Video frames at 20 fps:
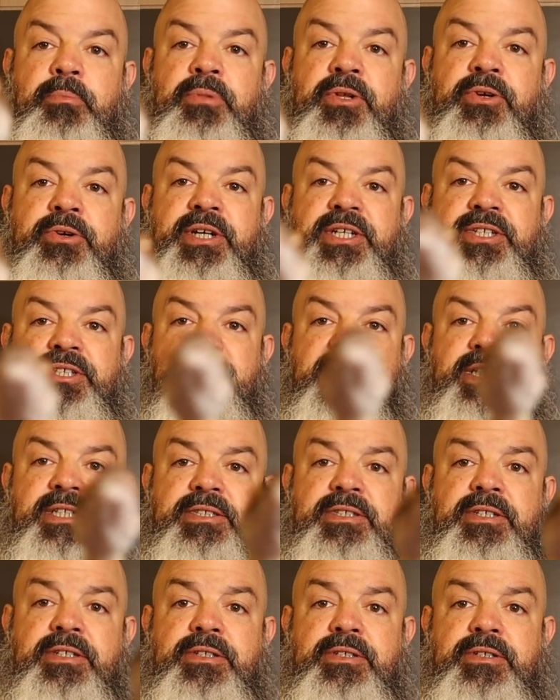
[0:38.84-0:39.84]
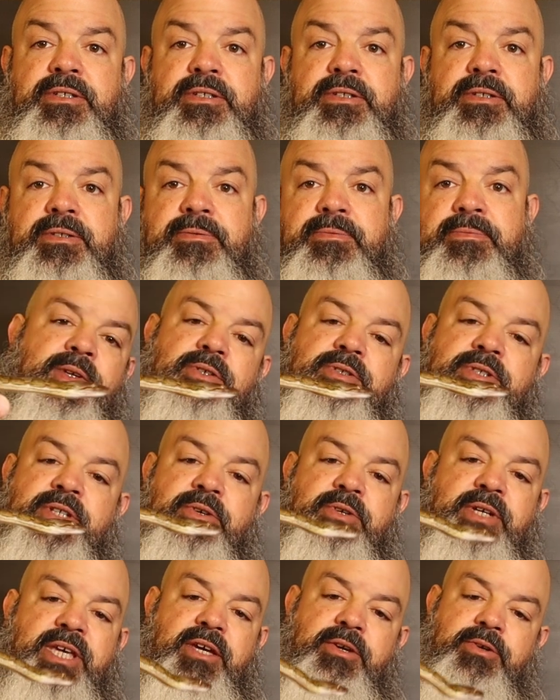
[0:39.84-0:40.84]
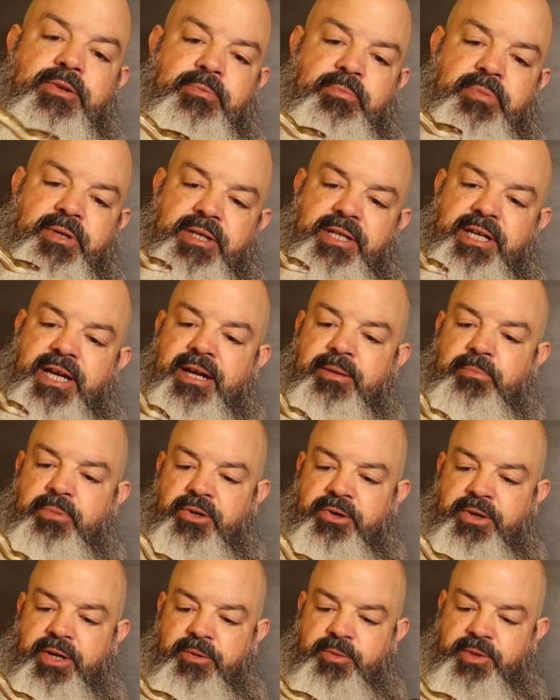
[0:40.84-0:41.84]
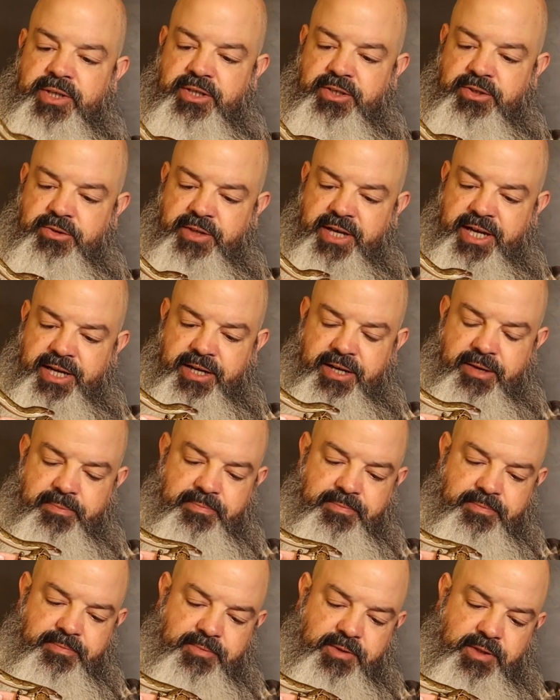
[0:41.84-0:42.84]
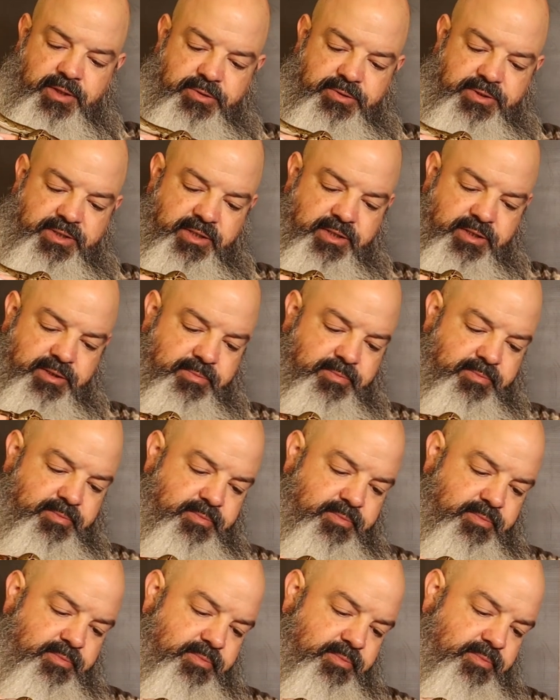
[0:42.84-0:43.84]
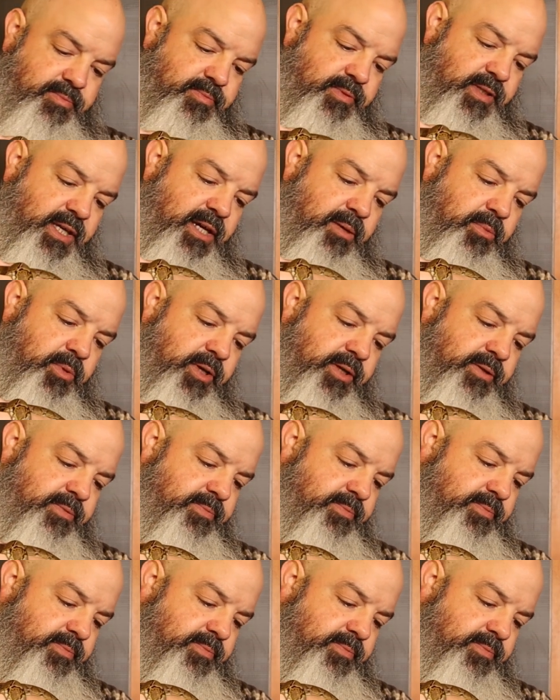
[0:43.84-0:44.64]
blurry she is. You're so cute, but kind of blurry when you do that up close to the camera.